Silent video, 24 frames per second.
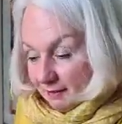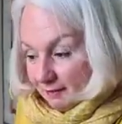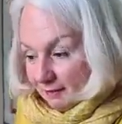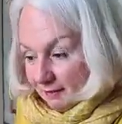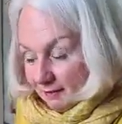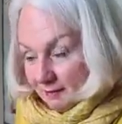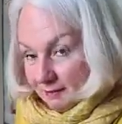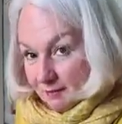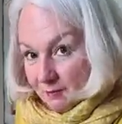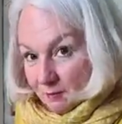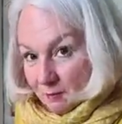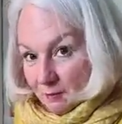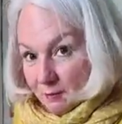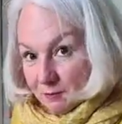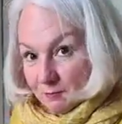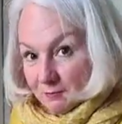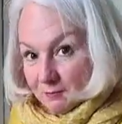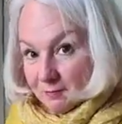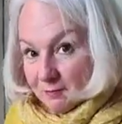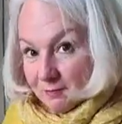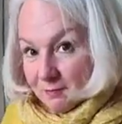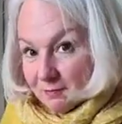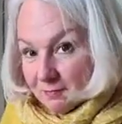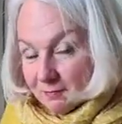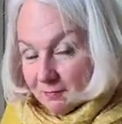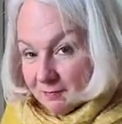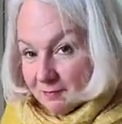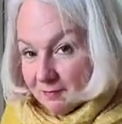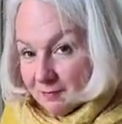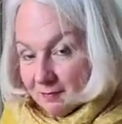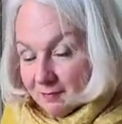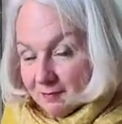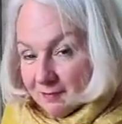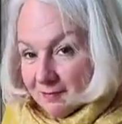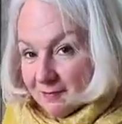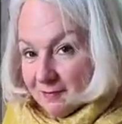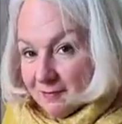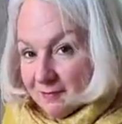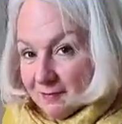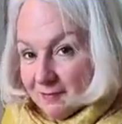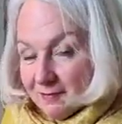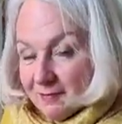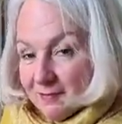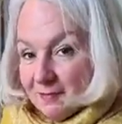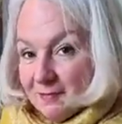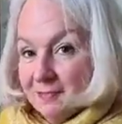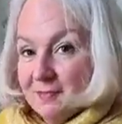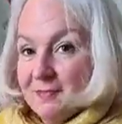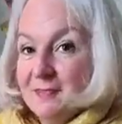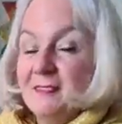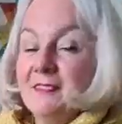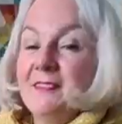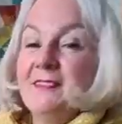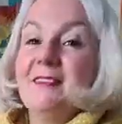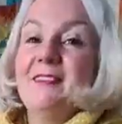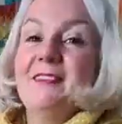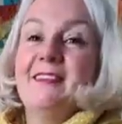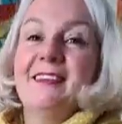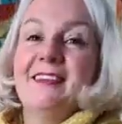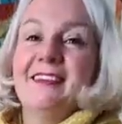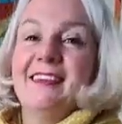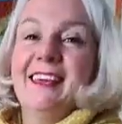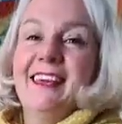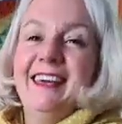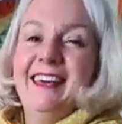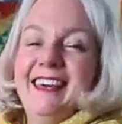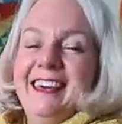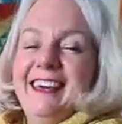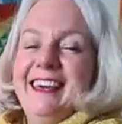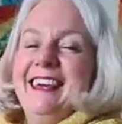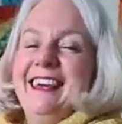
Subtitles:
And Joanne says strategically utilized.